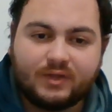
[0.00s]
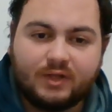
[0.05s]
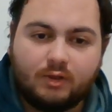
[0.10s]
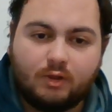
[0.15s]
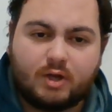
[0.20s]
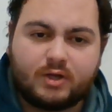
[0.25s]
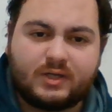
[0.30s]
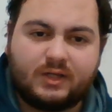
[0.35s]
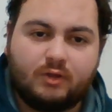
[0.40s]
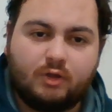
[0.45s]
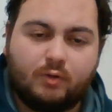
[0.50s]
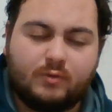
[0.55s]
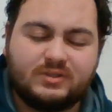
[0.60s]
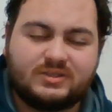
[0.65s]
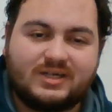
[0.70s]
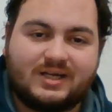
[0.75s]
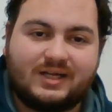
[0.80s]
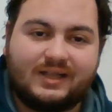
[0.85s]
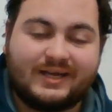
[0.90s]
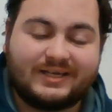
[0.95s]
Lachlan Lewis
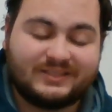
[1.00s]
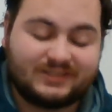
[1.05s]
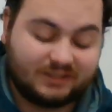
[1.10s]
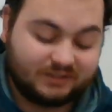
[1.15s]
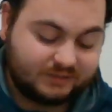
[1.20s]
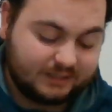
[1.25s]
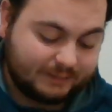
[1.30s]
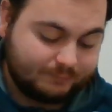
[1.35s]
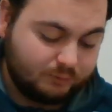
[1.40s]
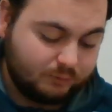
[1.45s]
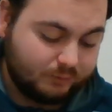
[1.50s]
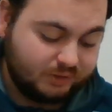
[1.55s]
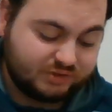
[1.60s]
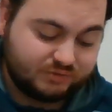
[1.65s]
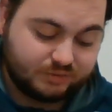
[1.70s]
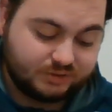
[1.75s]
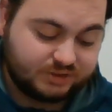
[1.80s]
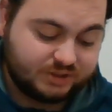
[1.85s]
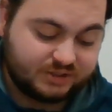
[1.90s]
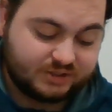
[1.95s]
collects a double, which
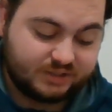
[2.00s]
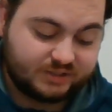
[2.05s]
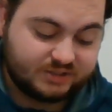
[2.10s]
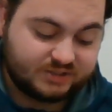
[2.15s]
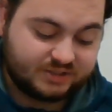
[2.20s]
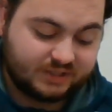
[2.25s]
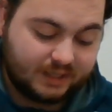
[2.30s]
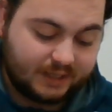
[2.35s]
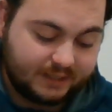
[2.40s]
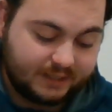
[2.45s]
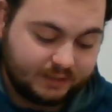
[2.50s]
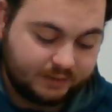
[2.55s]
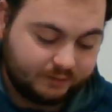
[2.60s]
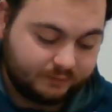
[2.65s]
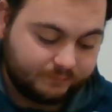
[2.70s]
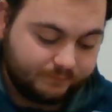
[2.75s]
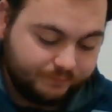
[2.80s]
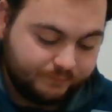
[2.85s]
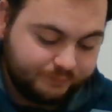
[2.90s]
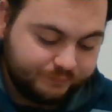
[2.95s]
was just insane.
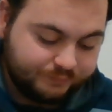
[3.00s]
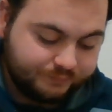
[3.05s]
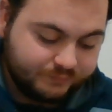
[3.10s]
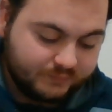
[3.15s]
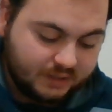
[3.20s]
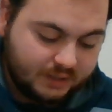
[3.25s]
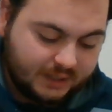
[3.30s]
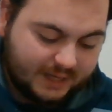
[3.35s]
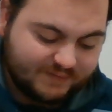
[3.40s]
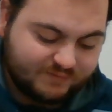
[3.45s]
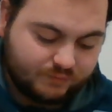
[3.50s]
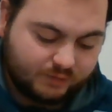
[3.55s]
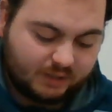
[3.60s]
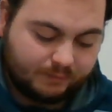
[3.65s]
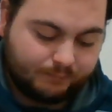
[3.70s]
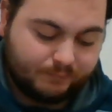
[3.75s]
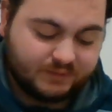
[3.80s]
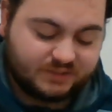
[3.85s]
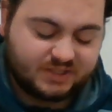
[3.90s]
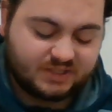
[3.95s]
And
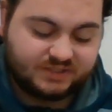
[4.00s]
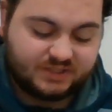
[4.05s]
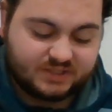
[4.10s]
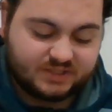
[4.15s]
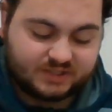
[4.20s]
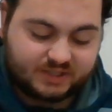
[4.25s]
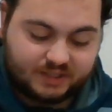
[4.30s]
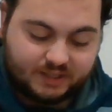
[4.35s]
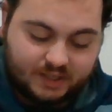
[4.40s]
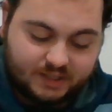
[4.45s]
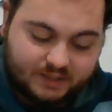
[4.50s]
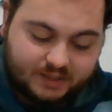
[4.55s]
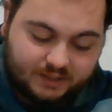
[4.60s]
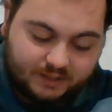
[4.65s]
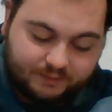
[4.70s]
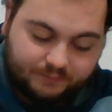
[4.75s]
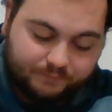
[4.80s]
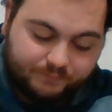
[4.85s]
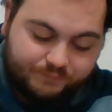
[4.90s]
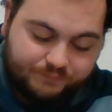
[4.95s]
Avrilo misses this kick.
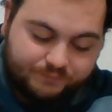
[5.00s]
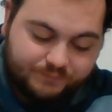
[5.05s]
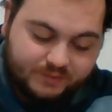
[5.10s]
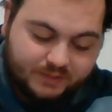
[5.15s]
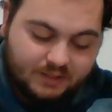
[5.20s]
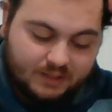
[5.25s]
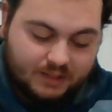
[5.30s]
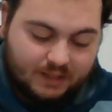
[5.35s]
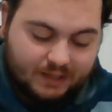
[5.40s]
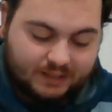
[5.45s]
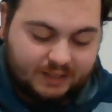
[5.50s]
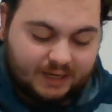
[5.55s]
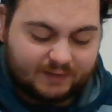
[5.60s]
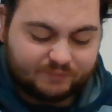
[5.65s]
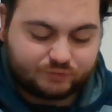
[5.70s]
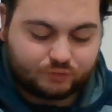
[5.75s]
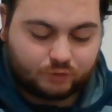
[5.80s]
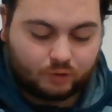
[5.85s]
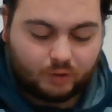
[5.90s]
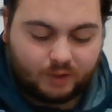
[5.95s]
And at
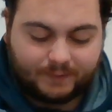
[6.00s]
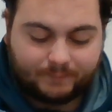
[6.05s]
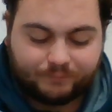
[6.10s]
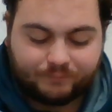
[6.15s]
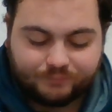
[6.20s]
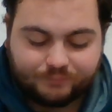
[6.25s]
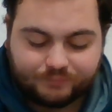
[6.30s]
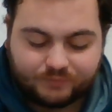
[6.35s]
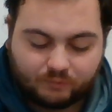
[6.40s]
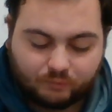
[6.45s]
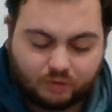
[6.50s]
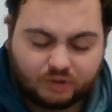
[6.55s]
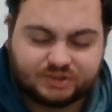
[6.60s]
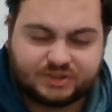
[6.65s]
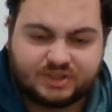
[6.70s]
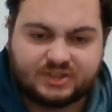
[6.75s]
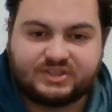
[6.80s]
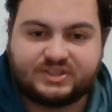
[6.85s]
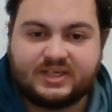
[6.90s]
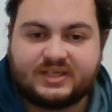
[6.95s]
half-time,
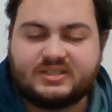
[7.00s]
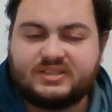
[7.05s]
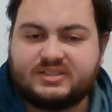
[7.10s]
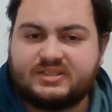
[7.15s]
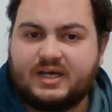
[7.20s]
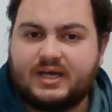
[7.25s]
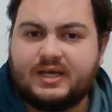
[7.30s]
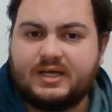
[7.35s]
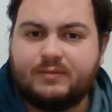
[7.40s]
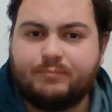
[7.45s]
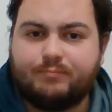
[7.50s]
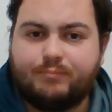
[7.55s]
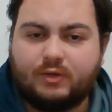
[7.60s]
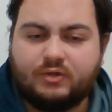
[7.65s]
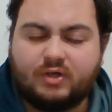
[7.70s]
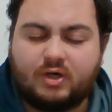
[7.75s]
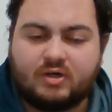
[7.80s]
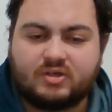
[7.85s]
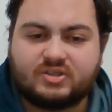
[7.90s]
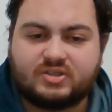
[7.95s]
Roosters 16,
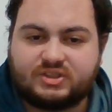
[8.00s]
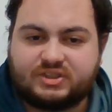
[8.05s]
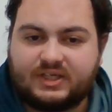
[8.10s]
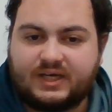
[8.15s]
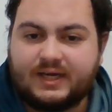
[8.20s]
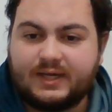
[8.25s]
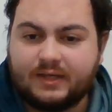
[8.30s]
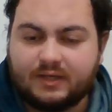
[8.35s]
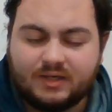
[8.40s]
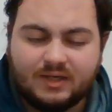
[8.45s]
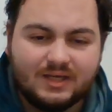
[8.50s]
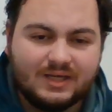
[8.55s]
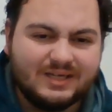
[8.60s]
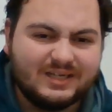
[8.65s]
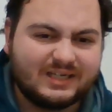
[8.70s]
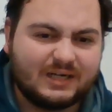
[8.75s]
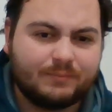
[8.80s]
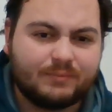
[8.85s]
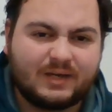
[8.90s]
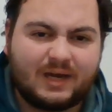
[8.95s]
Bulldogs 10,
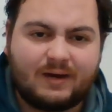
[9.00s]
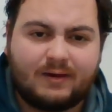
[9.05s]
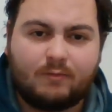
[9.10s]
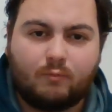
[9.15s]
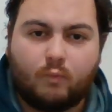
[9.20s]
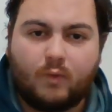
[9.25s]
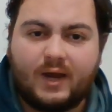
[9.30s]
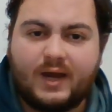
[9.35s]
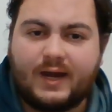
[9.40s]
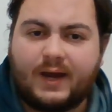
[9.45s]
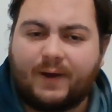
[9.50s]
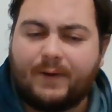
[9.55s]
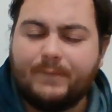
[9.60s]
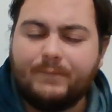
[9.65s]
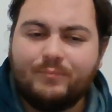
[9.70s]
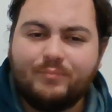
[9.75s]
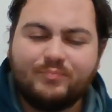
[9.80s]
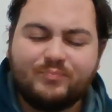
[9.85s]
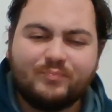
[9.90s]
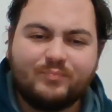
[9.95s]
and I'm going, wow,
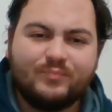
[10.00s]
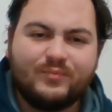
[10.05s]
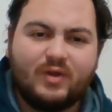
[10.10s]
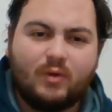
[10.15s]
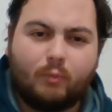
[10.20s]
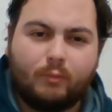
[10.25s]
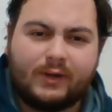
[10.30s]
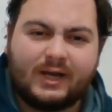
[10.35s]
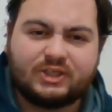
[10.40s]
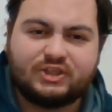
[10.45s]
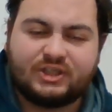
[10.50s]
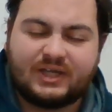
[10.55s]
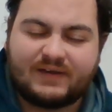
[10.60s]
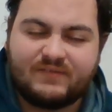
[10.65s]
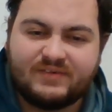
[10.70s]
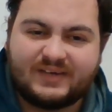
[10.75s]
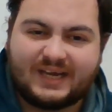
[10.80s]
we actually have